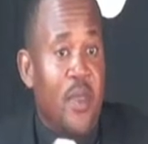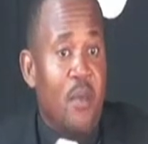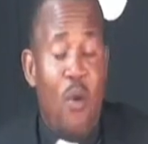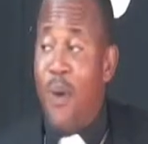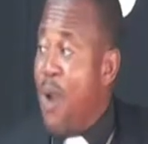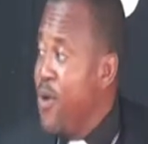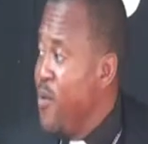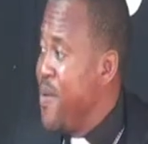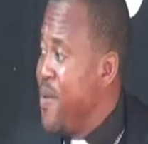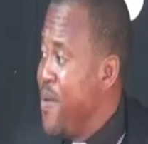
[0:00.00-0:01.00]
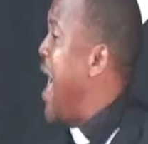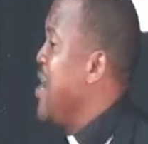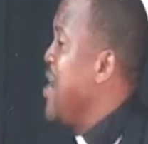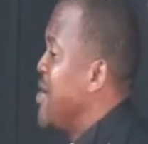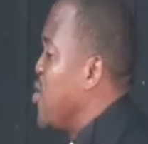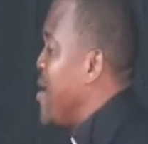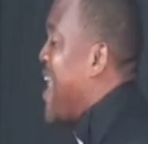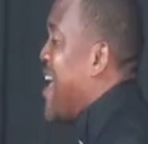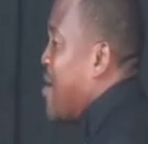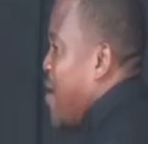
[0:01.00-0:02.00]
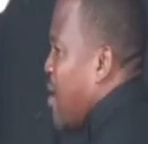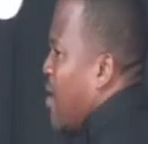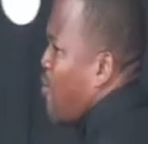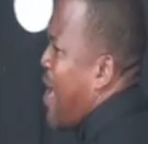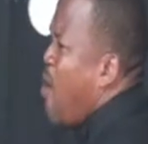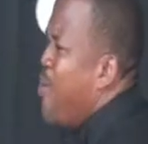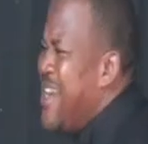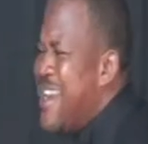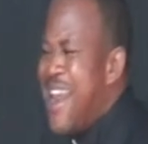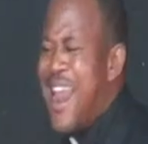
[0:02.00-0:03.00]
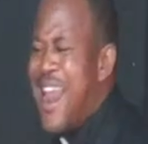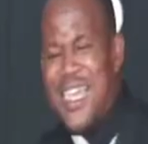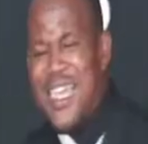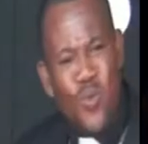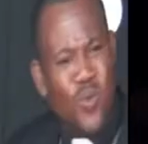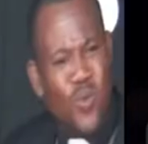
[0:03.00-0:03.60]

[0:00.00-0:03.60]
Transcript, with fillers: But why will you be saying, I know they don't like me? Why will they like you?